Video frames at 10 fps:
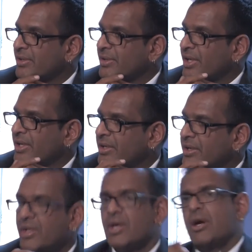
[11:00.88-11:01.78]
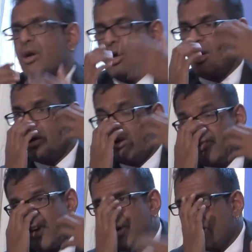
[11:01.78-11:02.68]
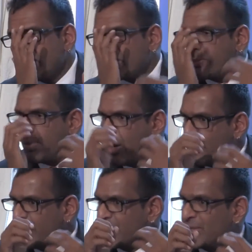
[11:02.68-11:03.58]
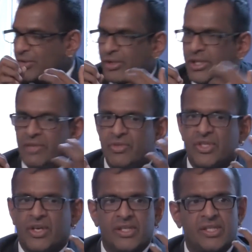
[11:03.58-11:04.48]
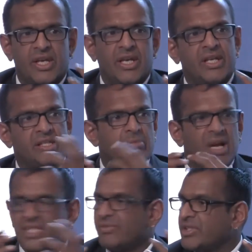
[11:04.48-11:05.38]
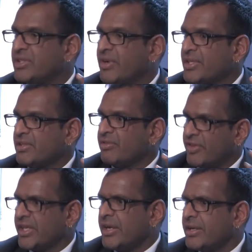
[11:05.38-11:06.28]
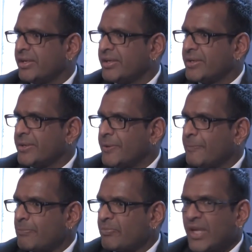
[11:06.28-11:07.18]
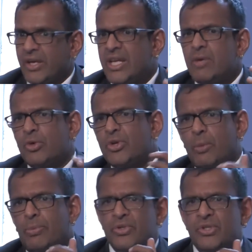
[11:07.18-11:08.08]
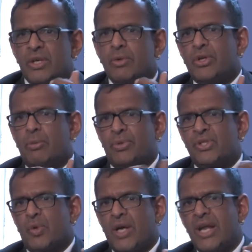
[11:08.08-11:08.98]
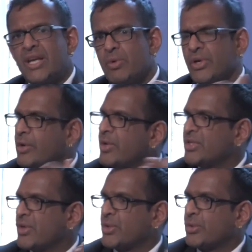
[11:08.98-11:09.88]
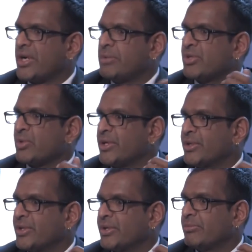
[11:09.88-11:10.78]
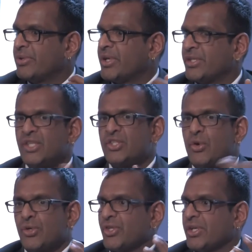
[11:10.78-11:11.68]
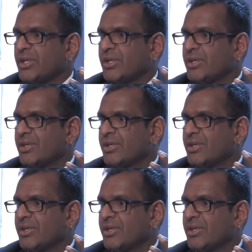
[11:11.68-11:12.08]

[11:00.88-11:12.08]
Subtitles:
Okay? Farage's opponents on the Leave side say he's a massively divisive figure, and he will not persuade anyone who is not already persuaded, because he's toxic.